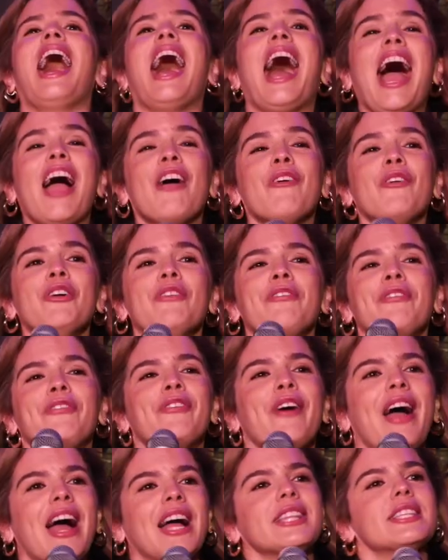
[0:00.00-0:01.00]
I would
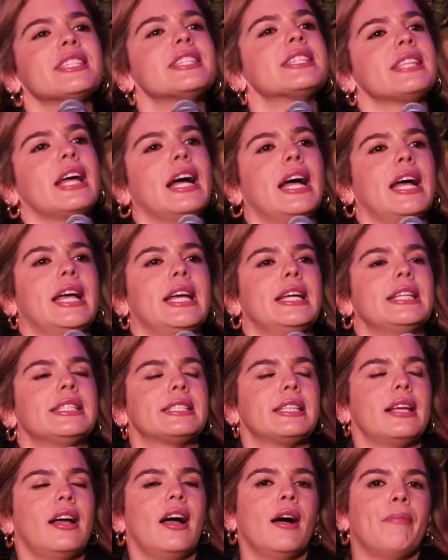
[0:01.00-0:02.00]

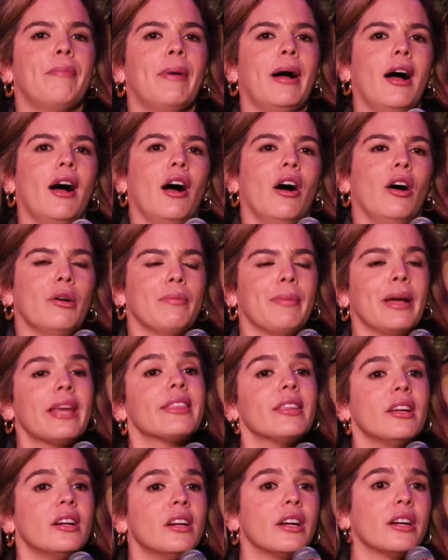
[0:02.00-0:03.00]
fantasize about my
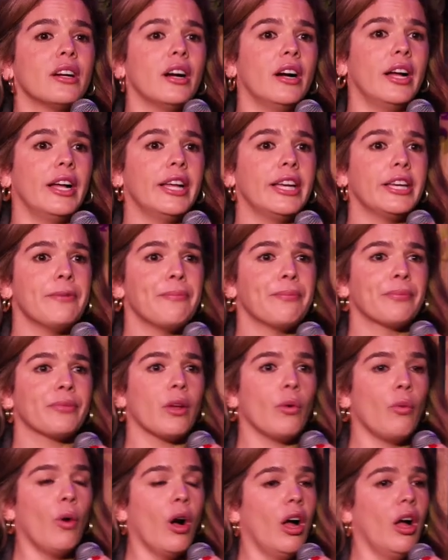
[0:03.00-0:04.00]
Theragun
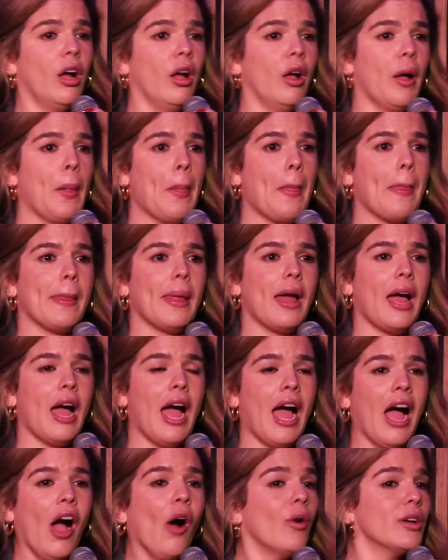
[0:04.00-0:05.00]
while
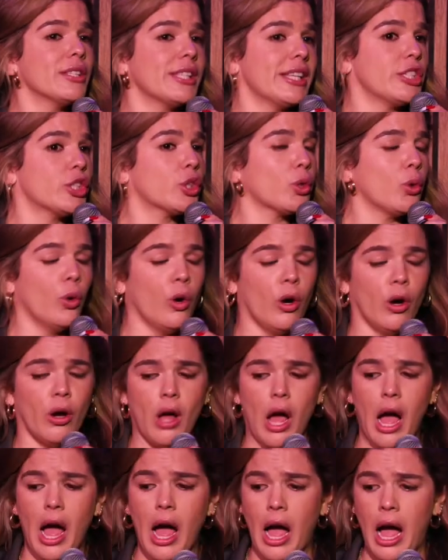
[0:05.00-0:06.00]
I was in
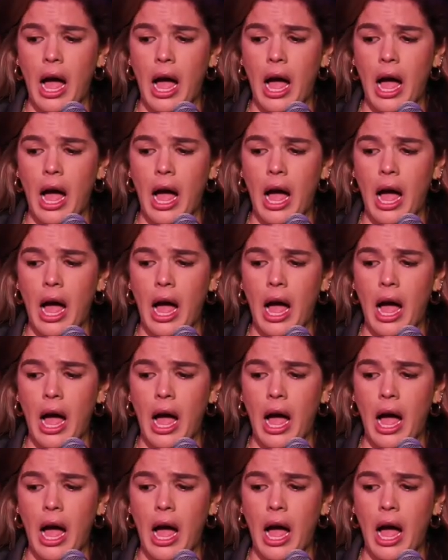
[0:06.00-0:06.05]
school.